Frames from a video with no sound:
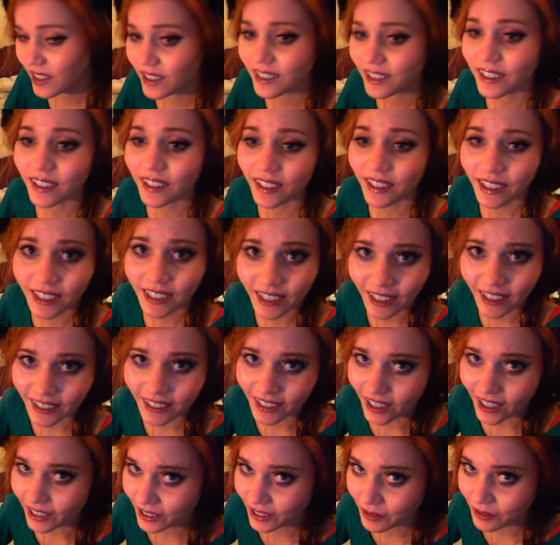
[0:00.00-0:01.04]
Thank God
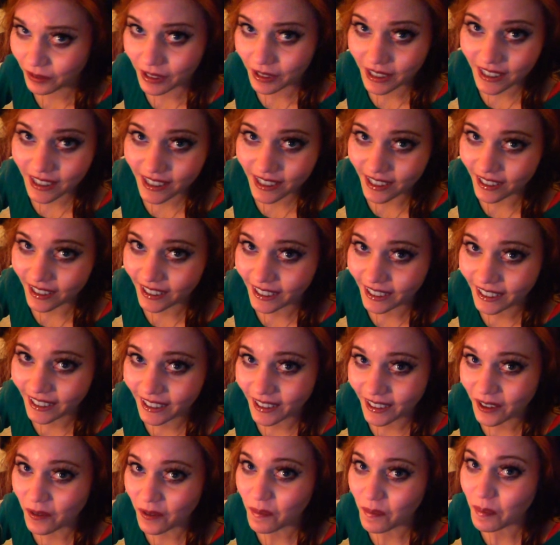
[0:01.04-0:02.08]
all of these are in
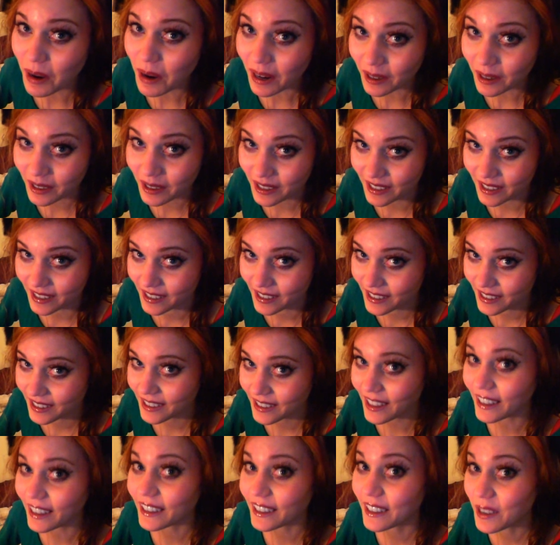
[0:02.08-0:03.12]
their boxes.
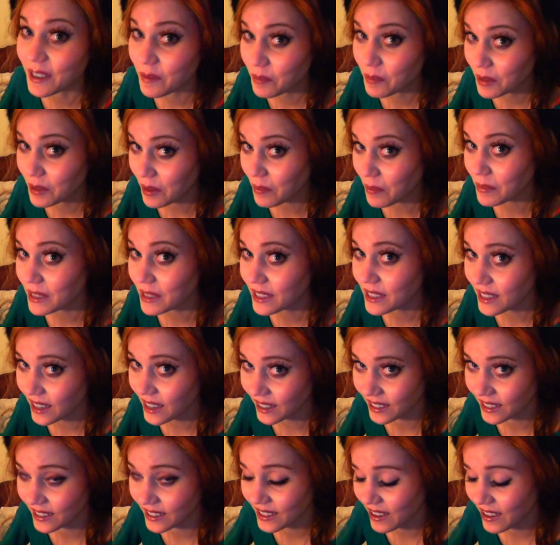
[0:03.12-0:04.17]
That keeps them
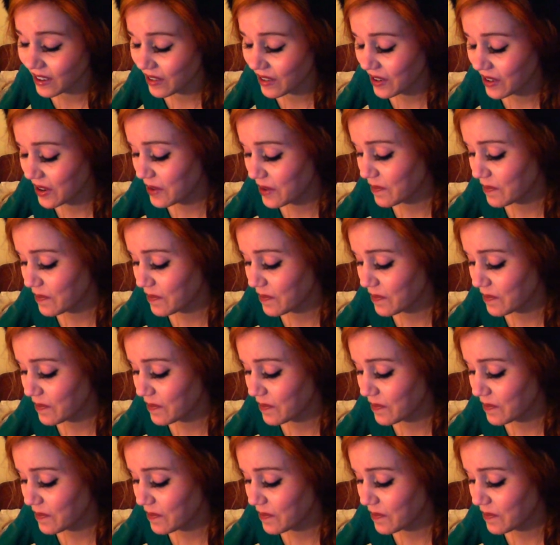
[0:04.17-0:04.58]
sanitary.